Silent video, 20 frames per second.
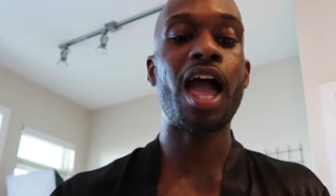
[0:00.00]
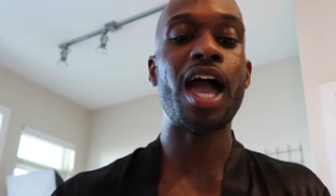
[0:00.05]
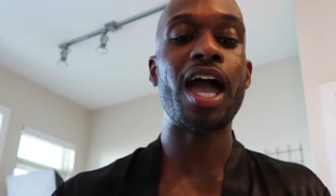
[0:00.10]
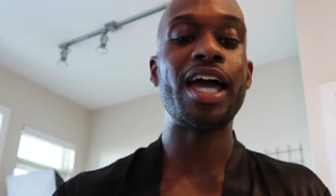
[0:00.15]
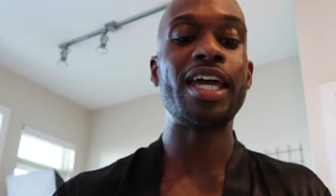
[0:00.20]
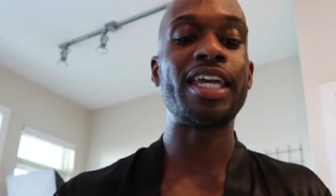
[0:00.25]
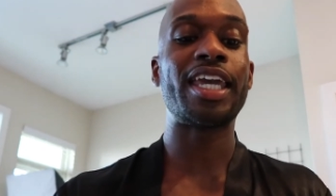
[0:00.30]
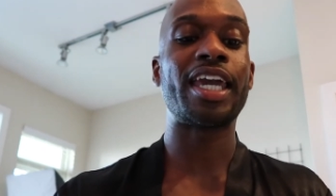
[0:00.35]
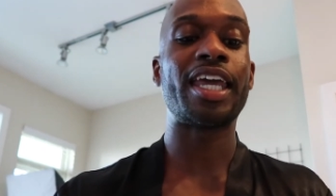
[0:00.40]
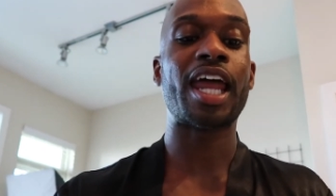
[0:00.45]

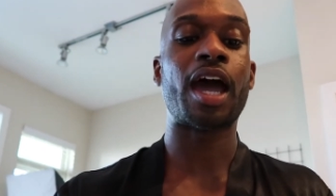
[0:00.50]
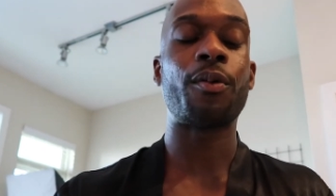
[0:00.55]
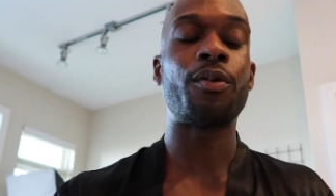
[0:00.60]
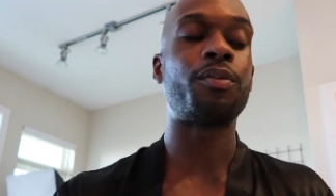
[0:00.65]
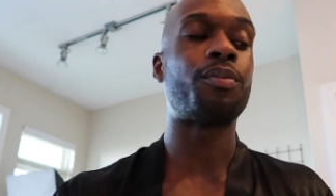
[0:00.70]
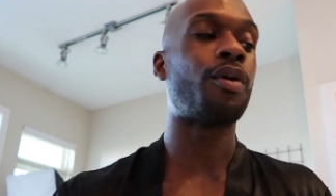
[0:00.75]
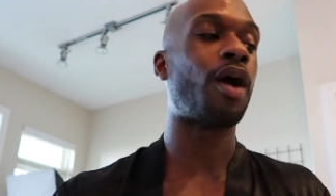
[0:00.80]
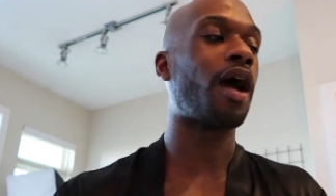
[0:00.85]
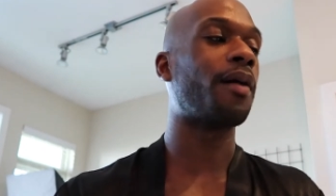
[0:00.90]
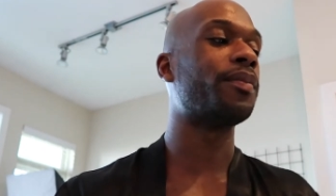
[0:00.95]
Again, I will
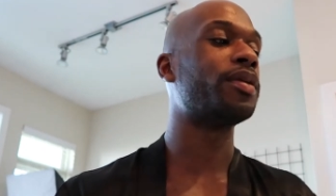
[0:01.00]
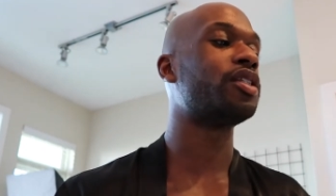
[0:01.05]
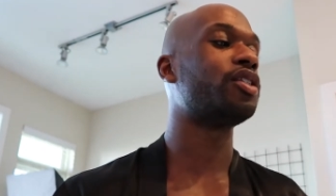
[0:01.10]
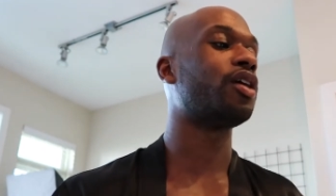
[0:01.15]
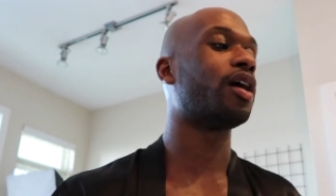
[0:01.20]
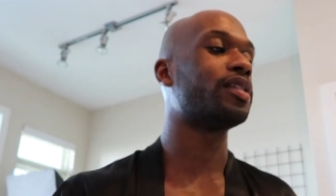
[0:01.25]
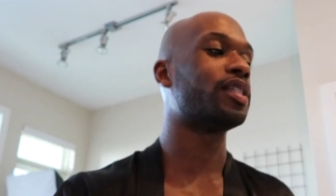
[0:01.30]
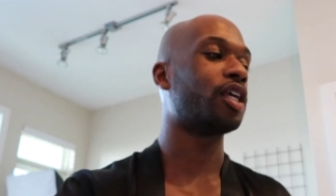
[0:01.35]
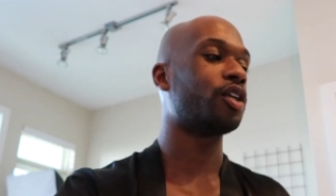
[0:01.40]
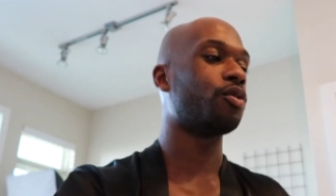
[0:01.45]
promise you,
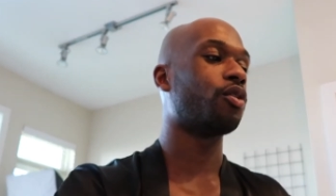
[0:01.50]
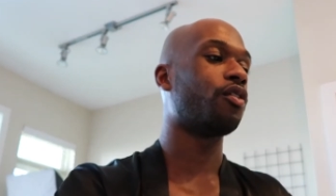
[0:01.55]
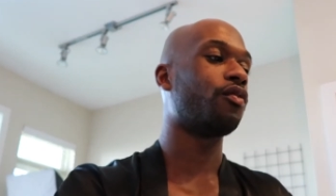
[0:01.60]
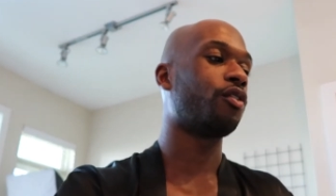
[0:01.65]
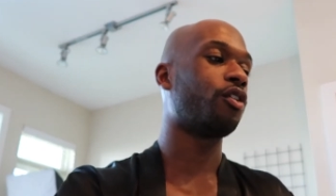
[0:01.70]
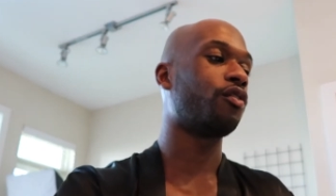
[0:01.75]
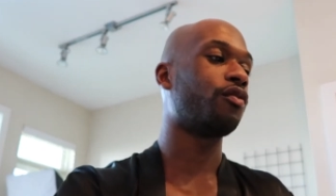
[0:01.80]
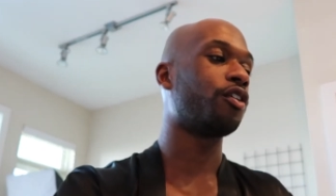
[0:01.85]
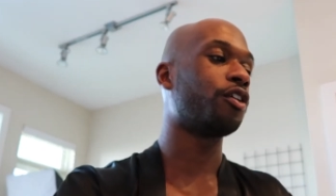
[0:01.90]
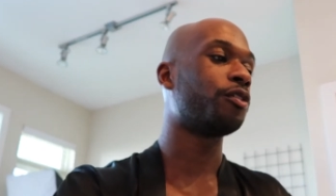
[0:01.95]
I'll tell you over
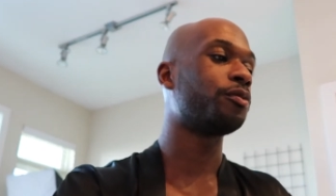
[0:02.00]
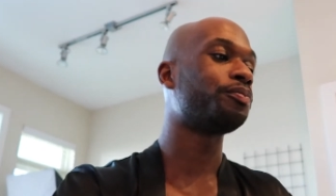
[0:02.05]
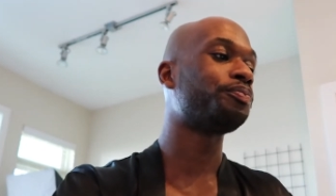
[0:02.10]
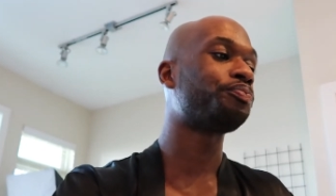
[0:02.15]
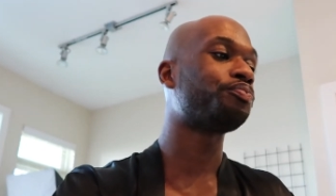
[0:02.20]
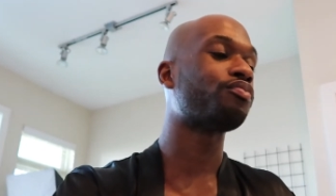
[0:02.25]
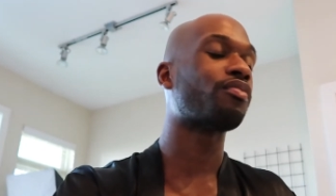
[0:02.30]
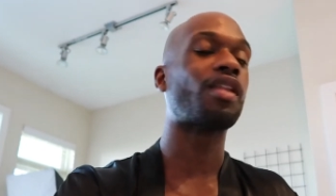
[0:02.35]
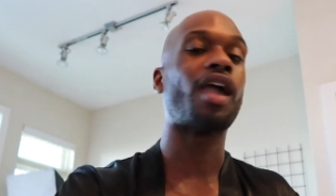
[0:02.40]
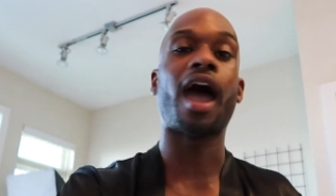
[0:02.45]
and over,
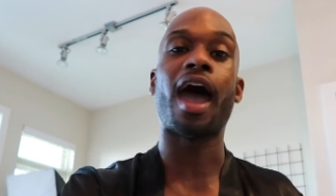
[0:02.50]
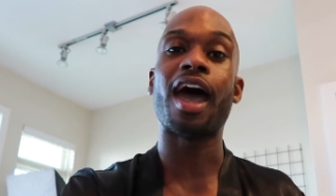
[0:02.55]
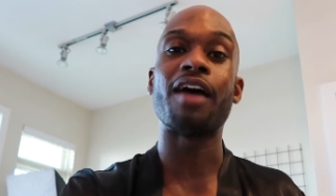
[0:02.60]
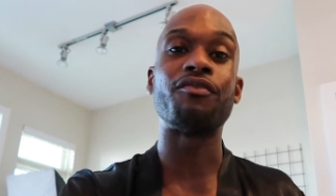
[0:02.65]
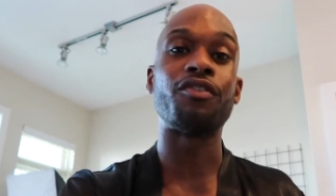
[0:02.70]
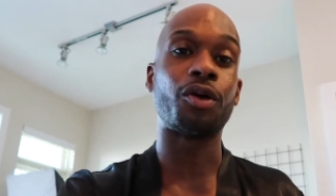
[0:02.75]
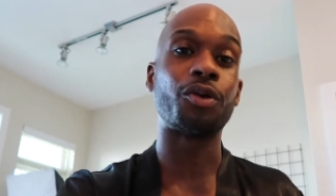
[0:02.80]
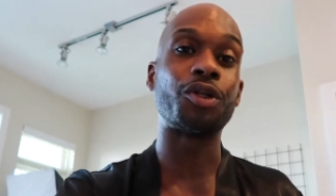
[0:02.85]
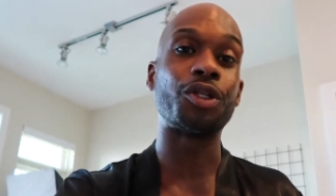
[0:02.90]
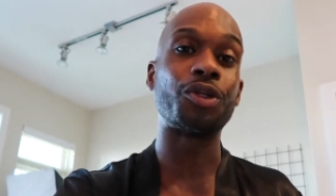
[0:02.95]
I have
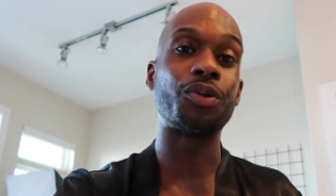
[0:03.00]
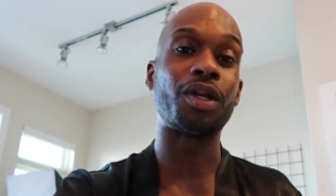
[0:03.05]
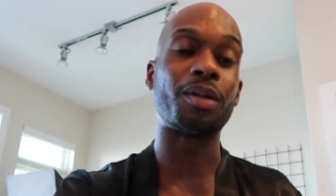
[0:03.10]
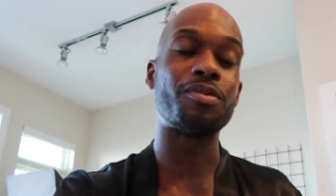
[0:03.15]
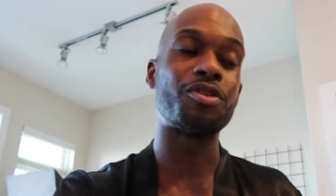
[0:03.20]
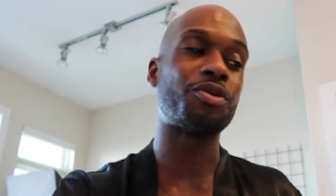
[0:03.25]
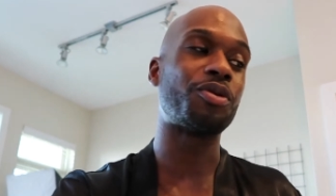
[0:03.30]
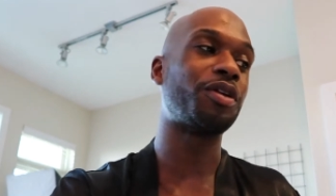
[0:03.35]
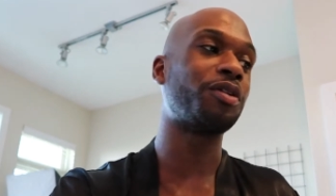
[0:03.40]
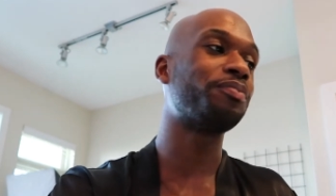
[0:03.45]
no clue what I'm
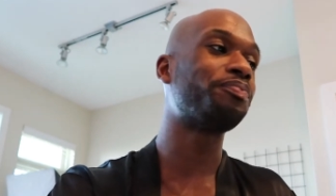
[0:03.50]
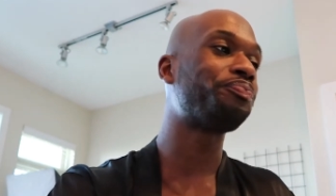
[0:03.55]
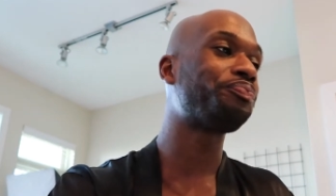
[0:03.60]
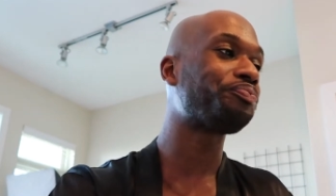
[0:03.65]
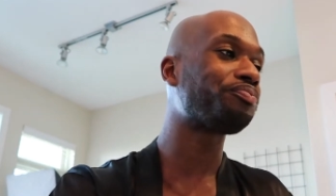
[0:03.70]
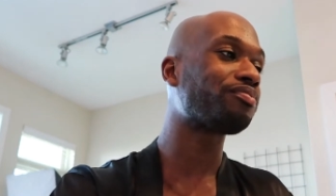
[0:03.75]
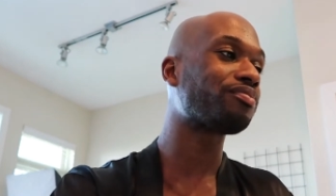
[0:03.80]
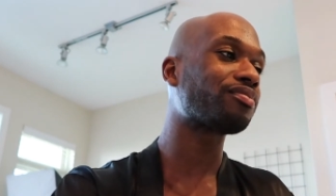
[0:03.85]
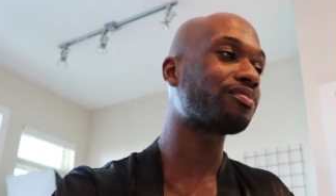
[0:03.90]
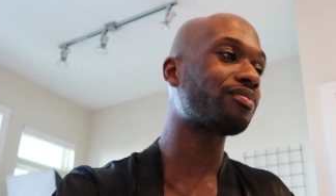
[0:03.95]
doing.
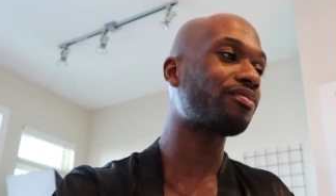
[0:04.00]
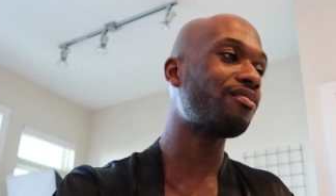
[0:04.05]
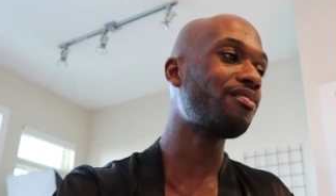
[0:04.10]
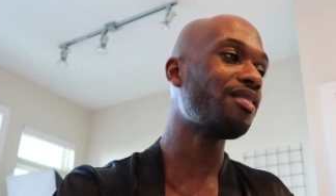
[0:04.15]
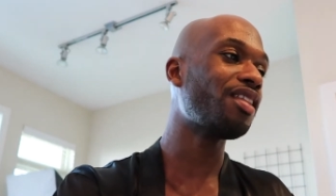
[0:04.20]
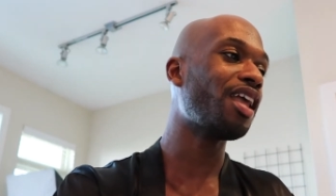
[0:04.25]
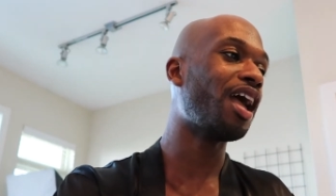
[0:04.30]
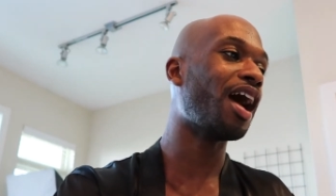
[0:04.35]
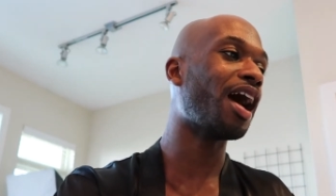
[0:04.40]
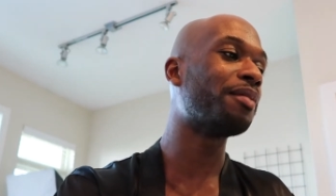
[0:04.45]

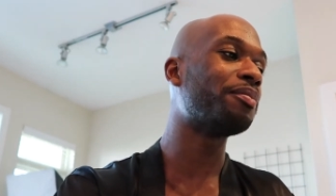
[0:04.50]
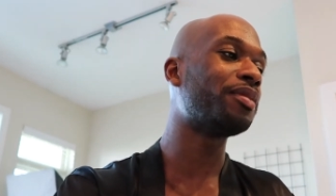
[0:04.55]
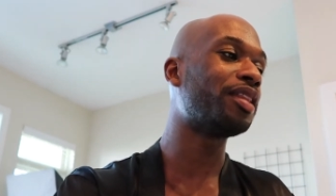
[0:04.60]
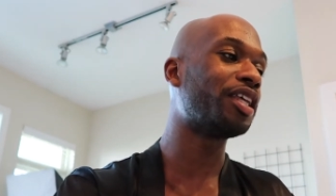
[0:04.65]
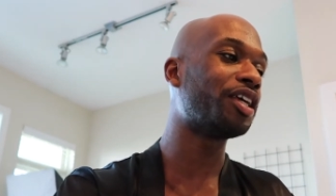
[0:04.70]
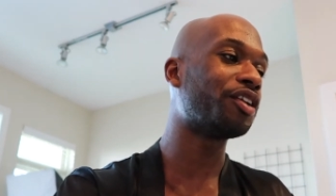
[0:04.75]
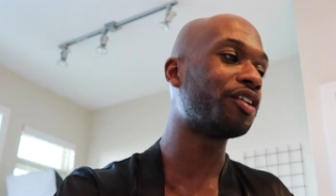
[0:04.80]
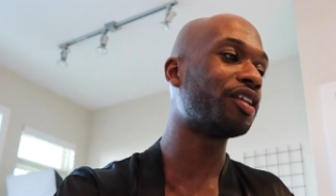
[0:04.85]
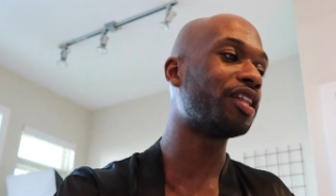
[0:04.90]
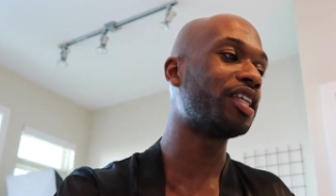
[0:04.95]
I'm
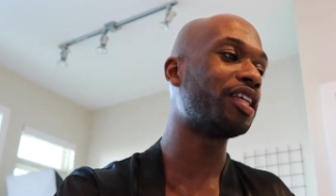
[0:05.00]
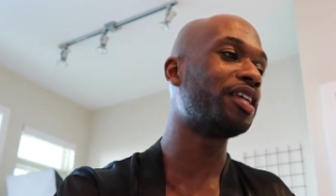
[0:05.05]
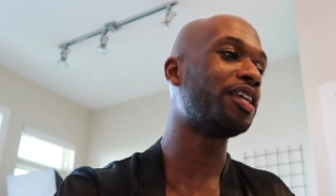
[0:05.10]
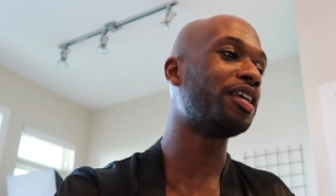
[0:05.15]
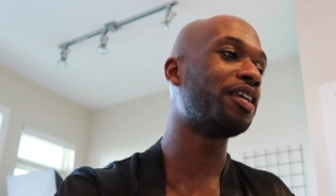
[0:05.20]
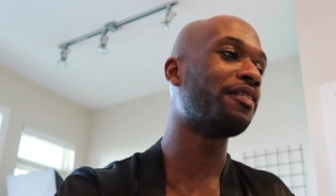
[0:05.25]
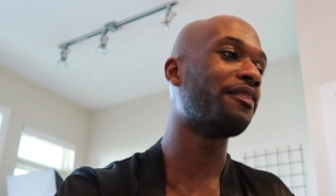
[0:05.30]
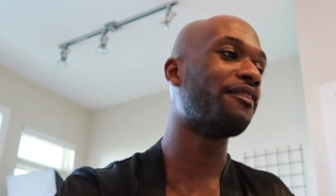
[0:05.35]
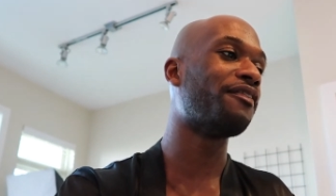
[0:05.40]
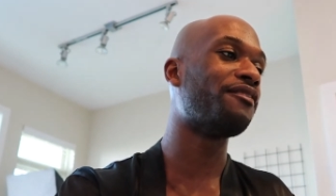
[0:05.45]

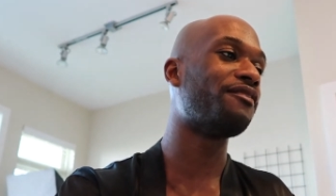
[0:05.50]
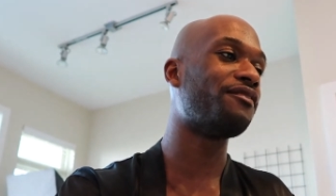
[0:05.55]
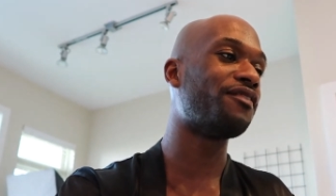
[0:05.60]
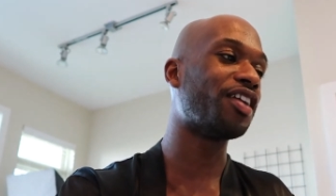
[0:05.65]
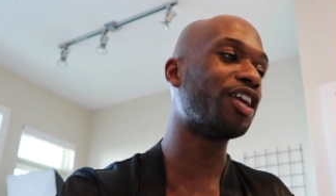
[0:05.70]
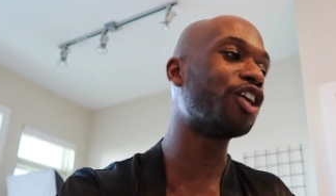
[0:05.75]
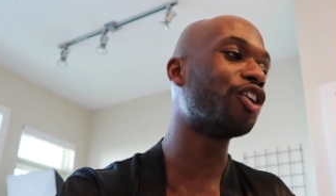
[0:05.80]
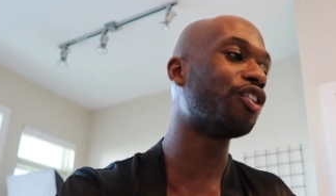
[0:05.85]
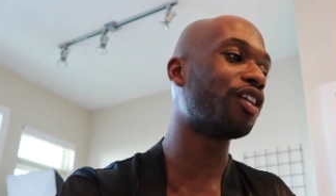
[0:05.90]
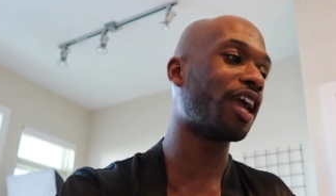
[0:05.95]
literally
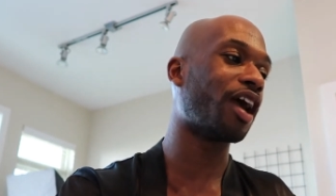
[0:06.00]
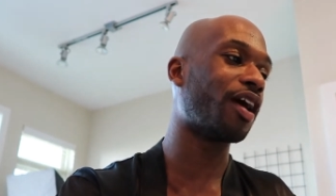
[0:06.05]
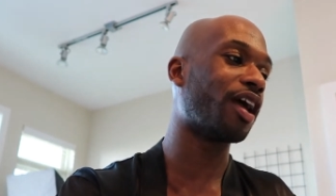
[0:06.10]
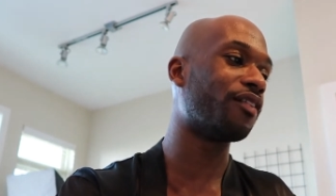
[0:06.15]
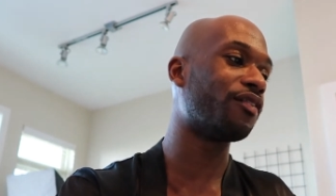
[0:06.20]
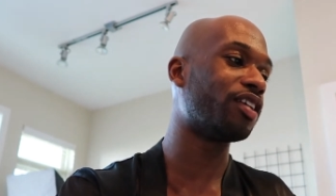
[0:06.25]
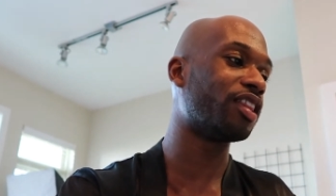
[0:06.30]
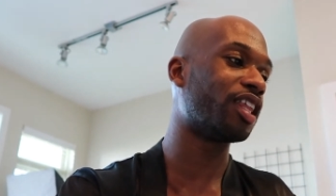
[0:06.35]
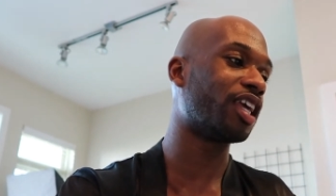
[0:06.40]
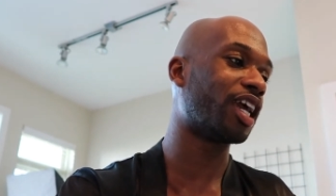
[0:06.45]
figuring out
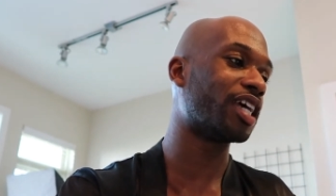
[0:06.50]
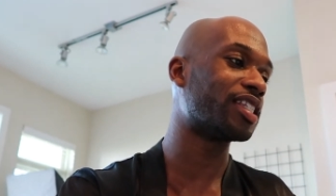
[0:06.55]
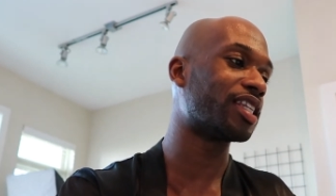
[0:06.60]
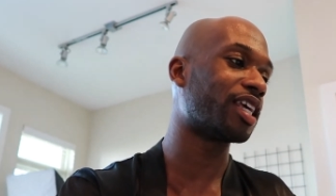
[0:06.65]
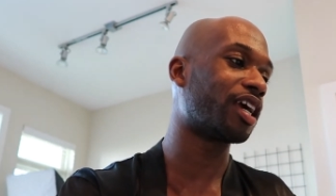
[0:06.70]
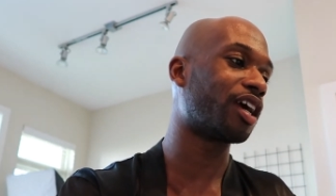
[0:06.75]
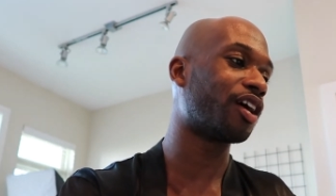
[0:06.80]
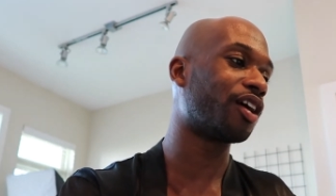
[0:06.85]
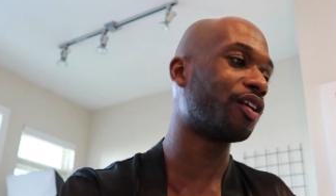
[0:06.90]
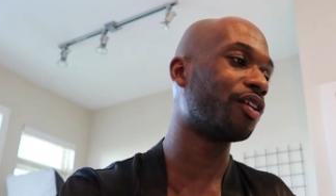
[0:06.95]
everything as I
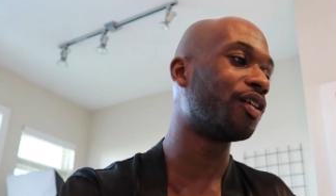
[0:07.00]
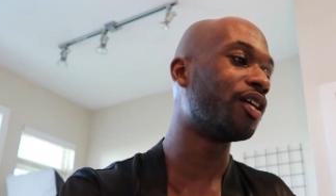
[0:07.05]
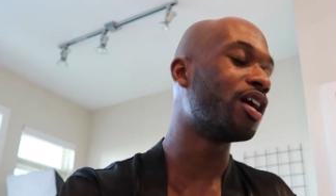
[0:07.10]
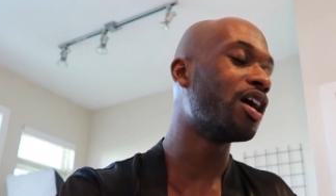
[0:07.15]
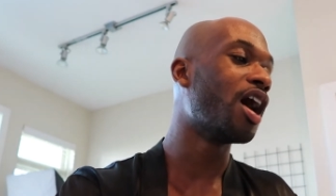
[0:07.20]
go.